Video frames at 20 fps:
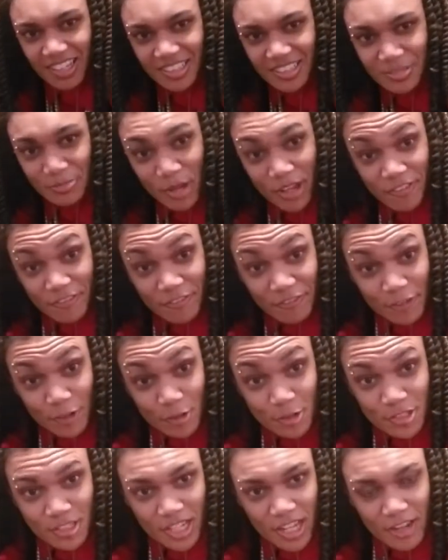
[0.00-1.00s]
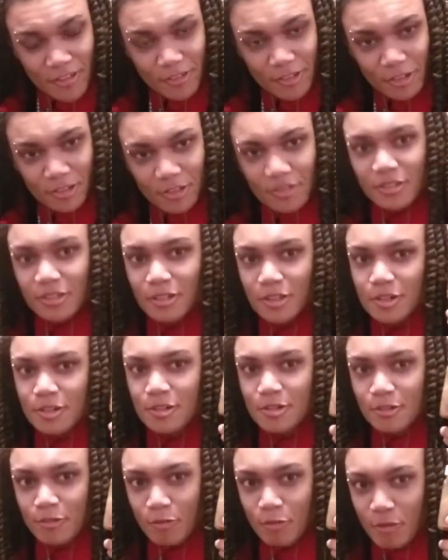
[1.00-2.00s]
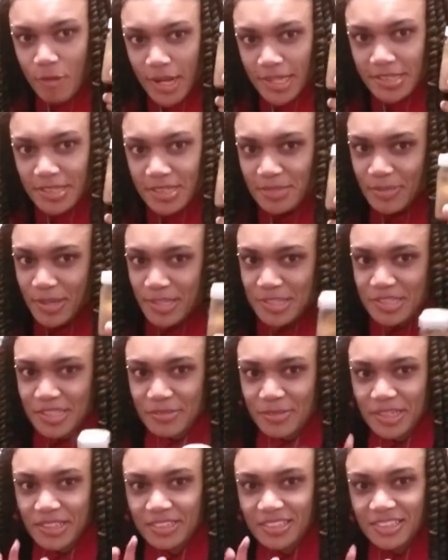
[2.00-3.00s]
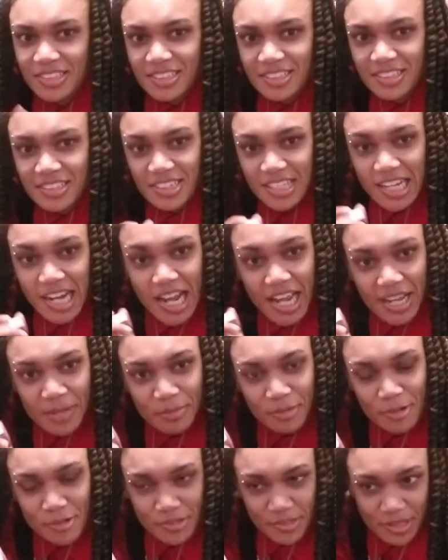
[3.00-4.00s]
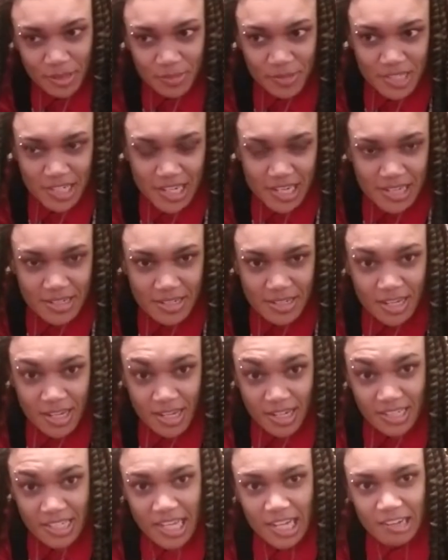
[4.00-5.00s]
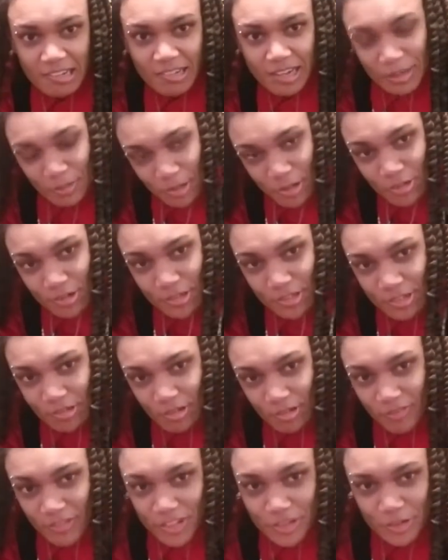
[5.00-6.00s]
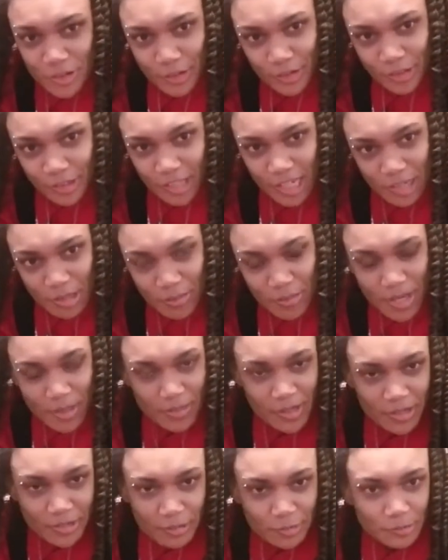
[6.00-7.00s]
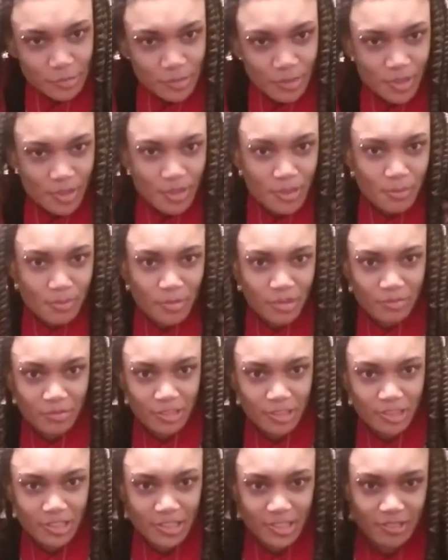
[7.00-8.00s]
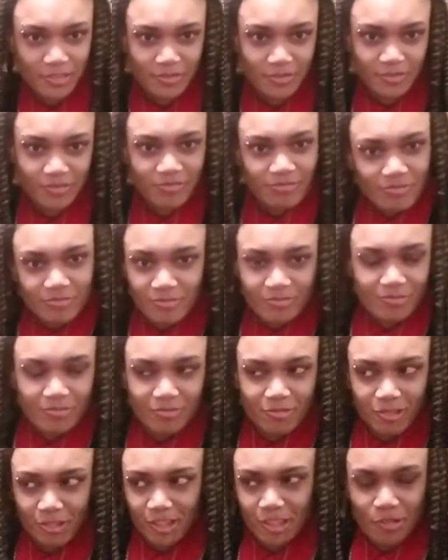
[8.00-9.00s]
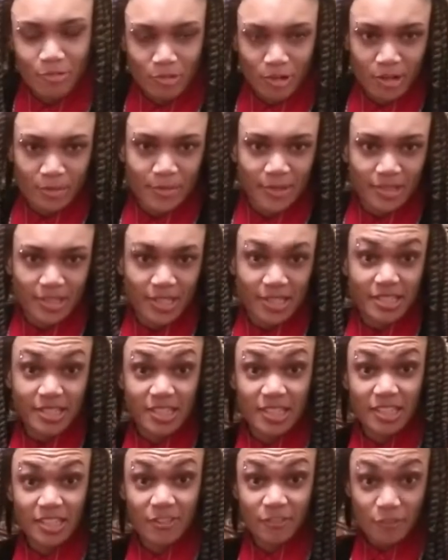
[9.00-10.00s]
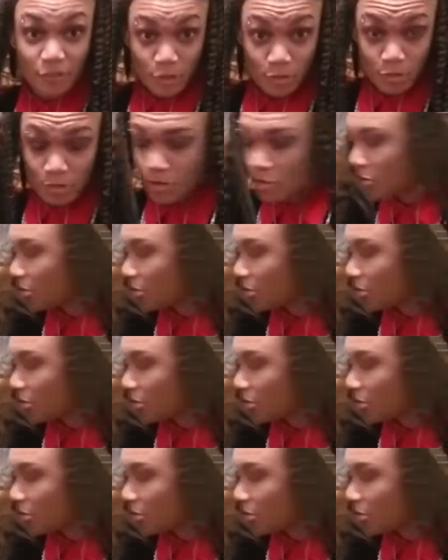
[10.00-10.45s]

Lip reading: my first ever wet specimen that I personally obtained. Now, I'm going to eventually learn how to make my own, but we're gonna worry about that in the future.